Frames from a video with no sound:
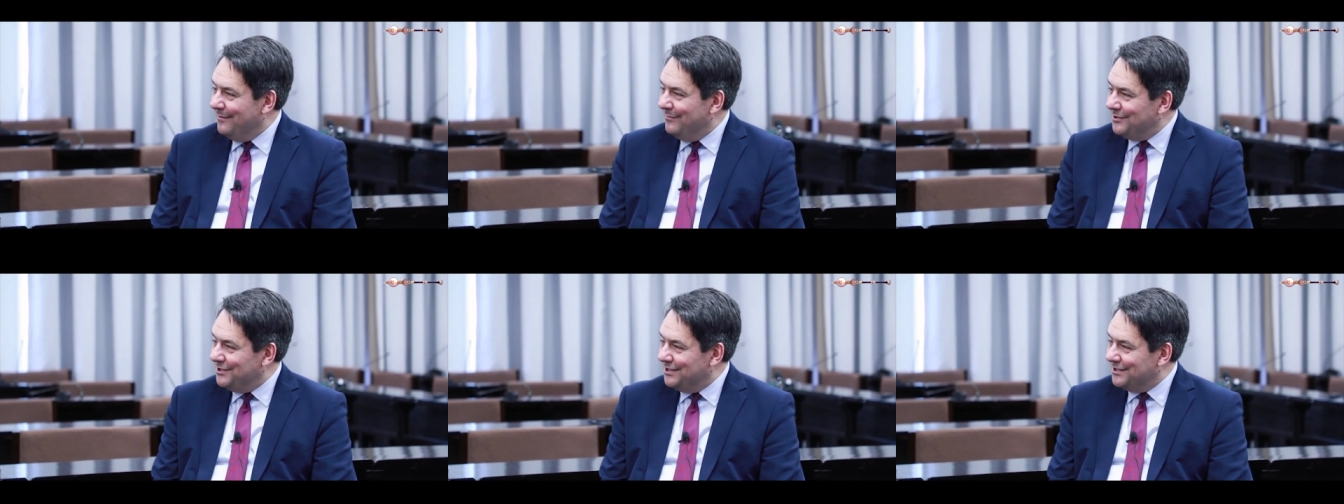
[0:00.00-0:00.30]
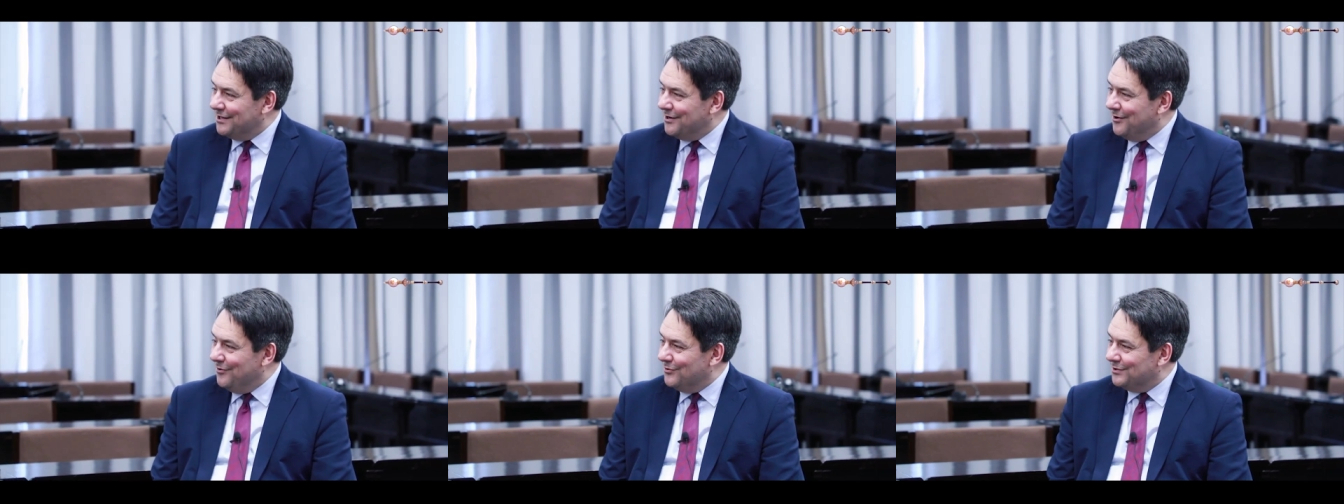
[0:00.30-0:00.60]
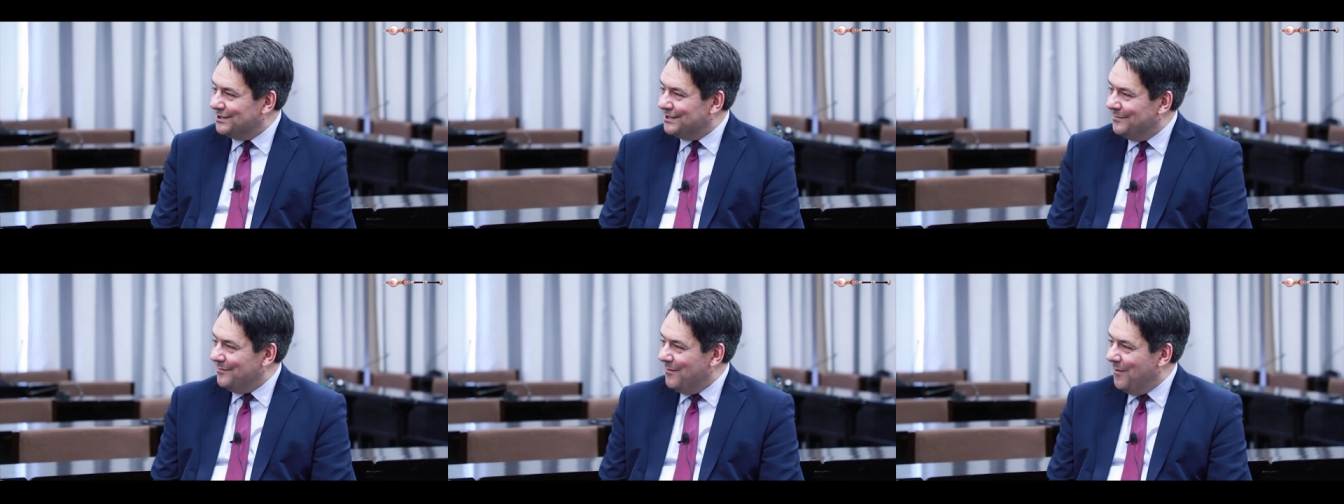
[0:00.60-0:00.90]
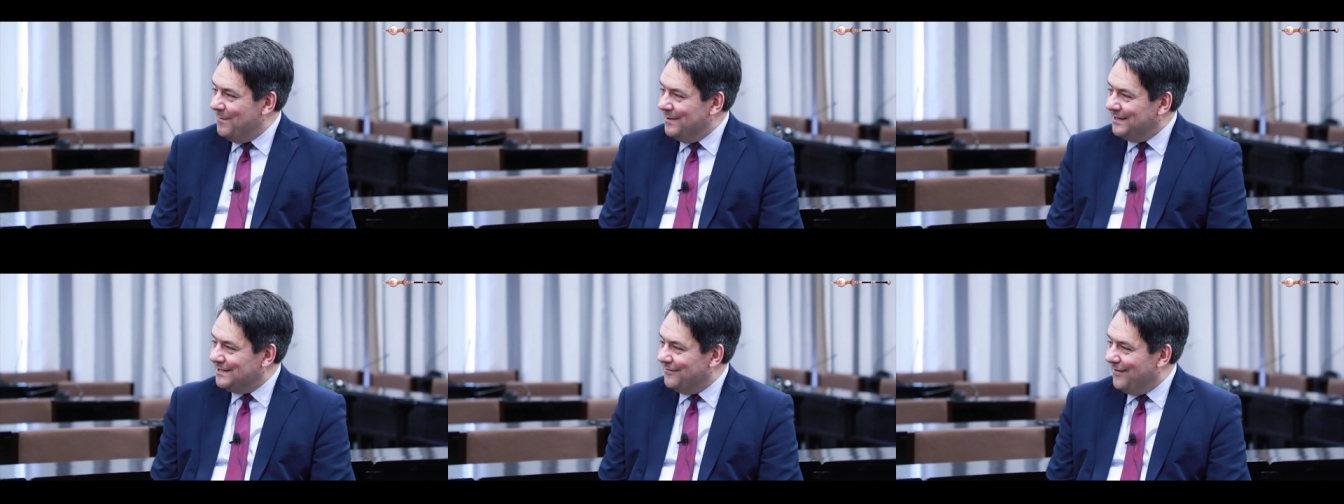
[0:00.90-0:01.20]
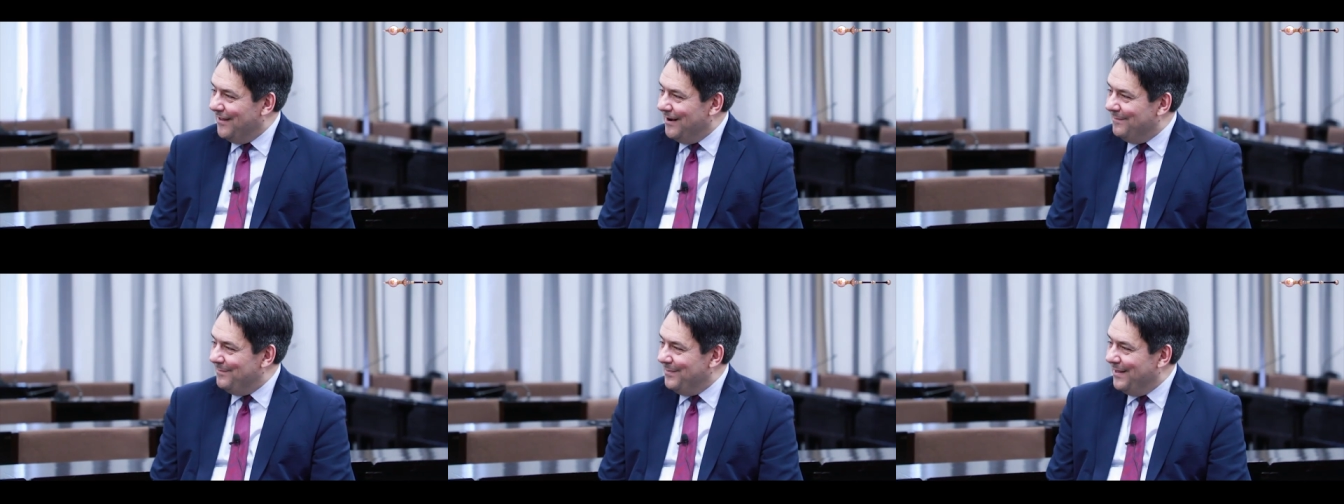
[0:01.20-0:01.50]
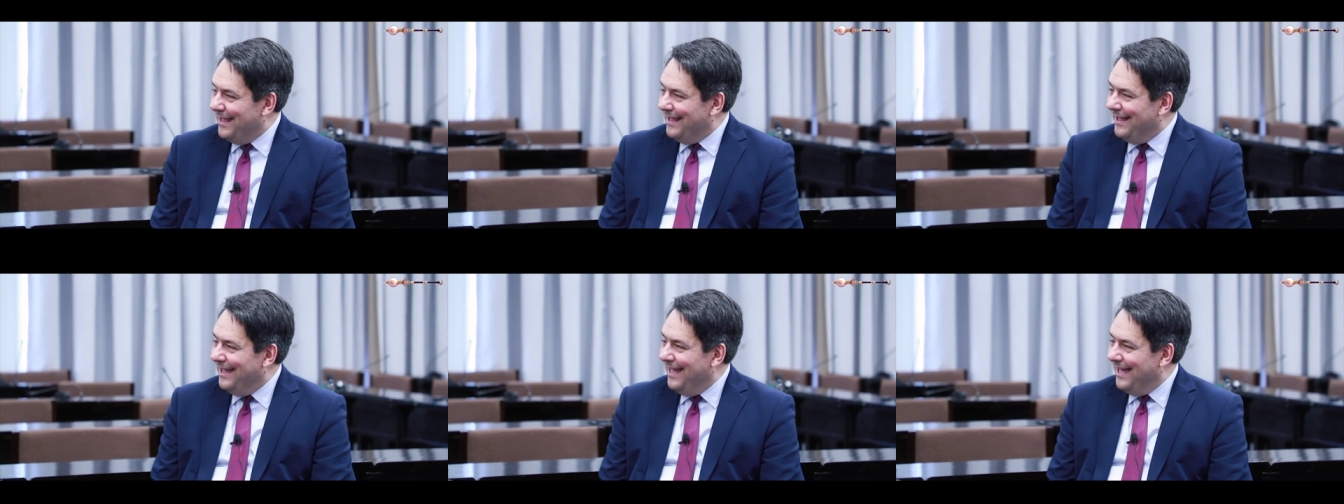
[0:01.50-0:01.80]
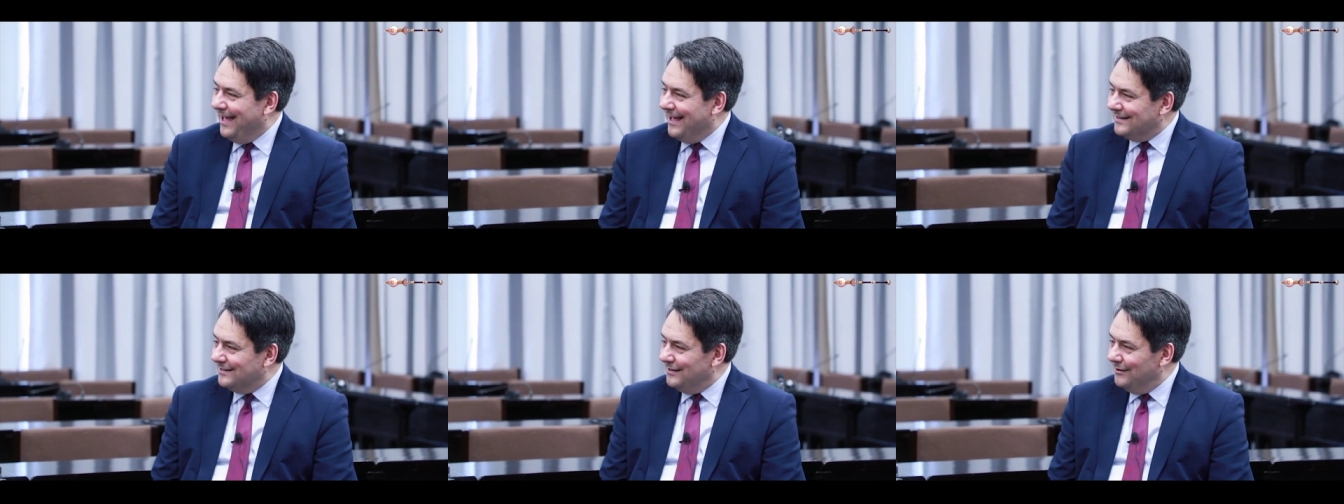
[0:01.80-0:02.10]
which is a course that we'll be developing
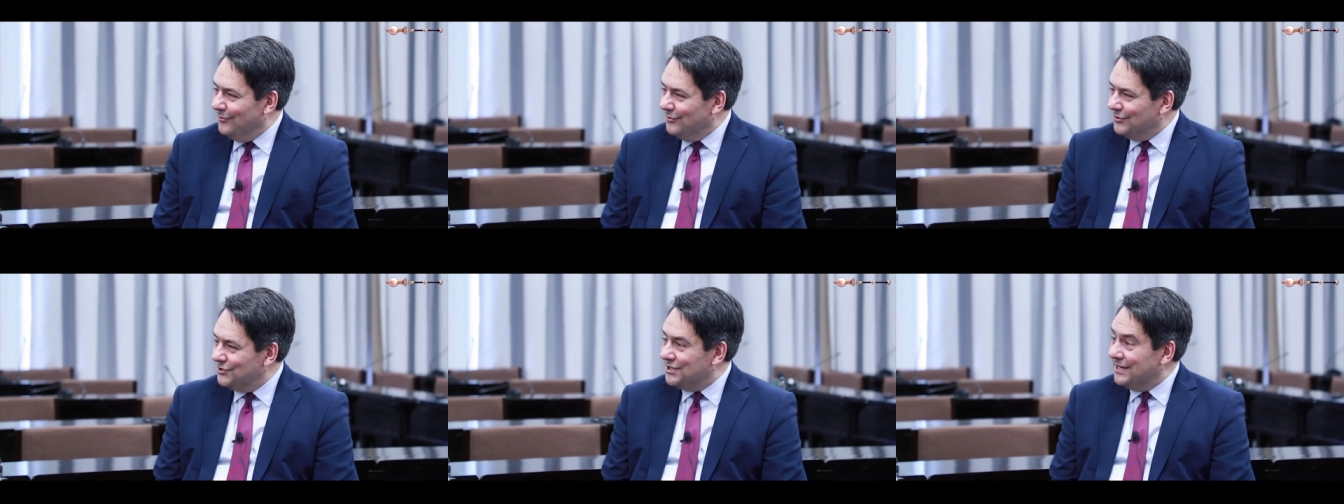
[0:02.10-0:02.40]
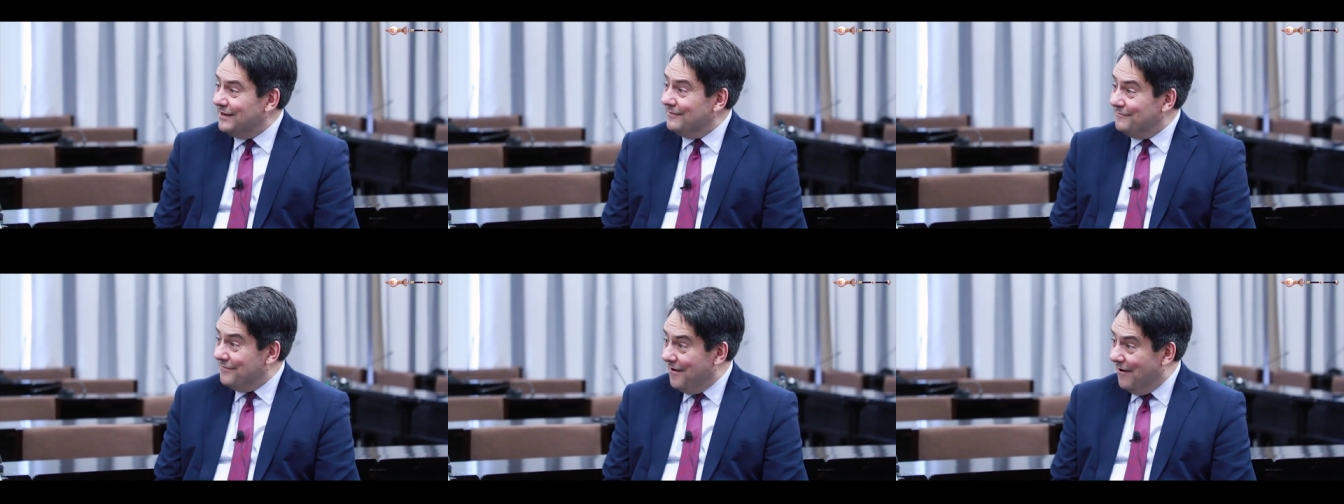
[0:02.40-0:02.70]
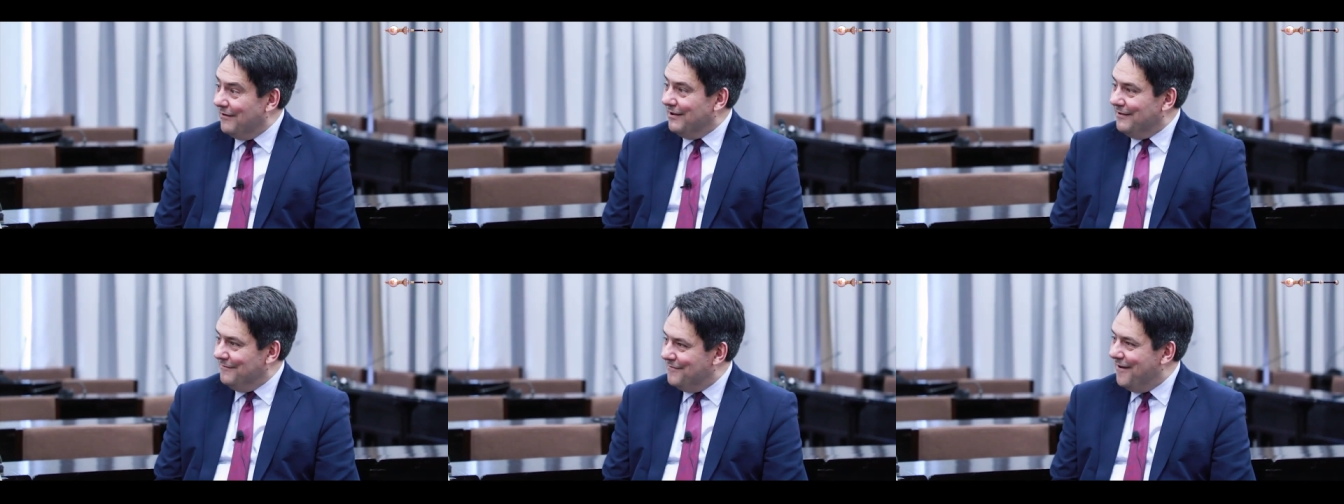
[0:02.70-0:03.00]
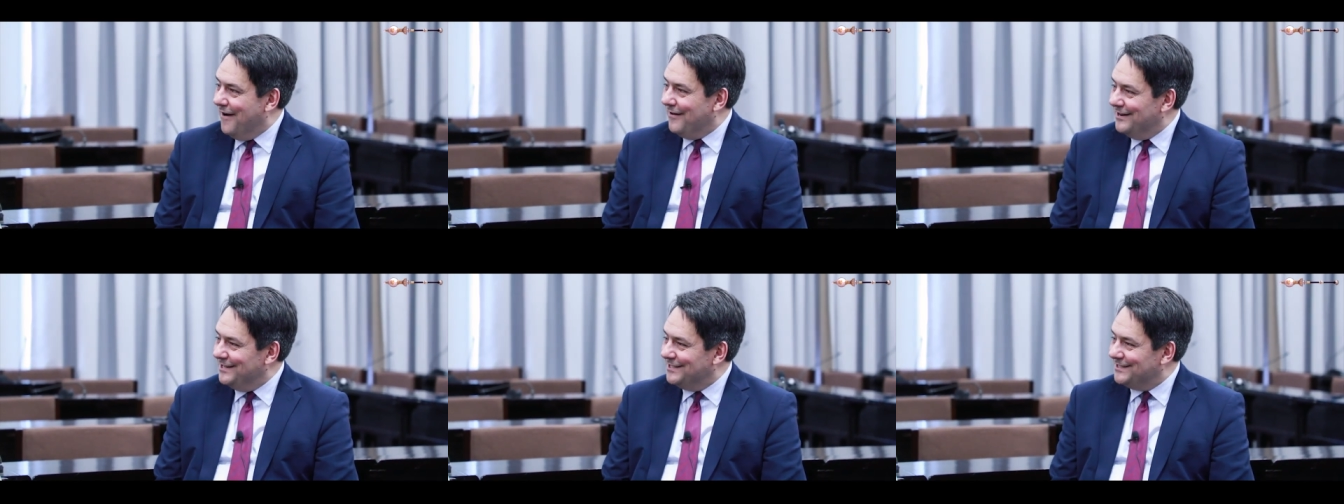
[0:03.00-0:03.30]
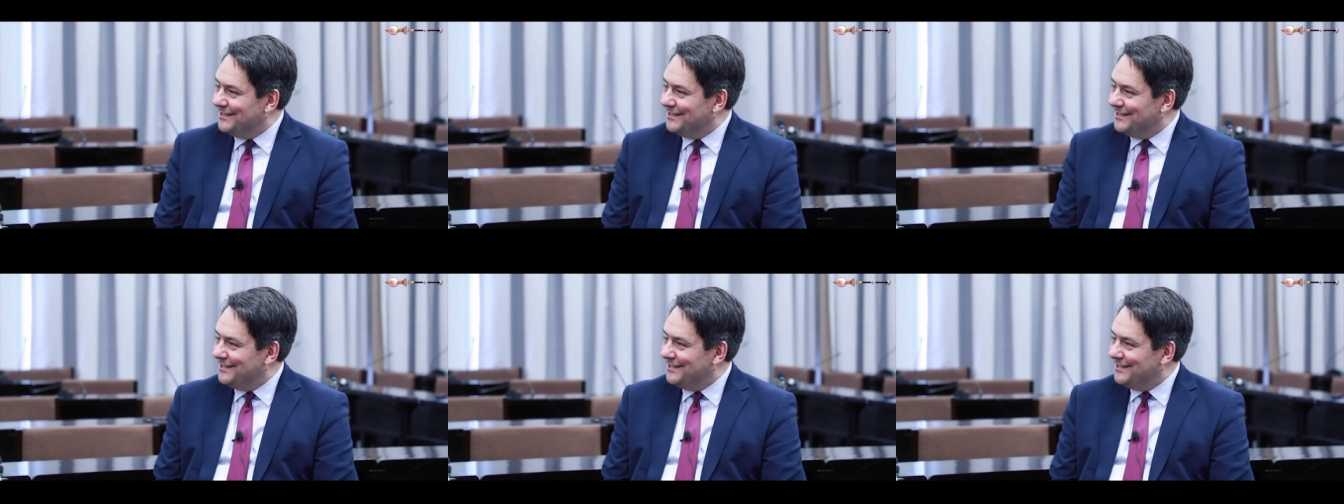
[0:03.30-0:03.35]
and launching very, very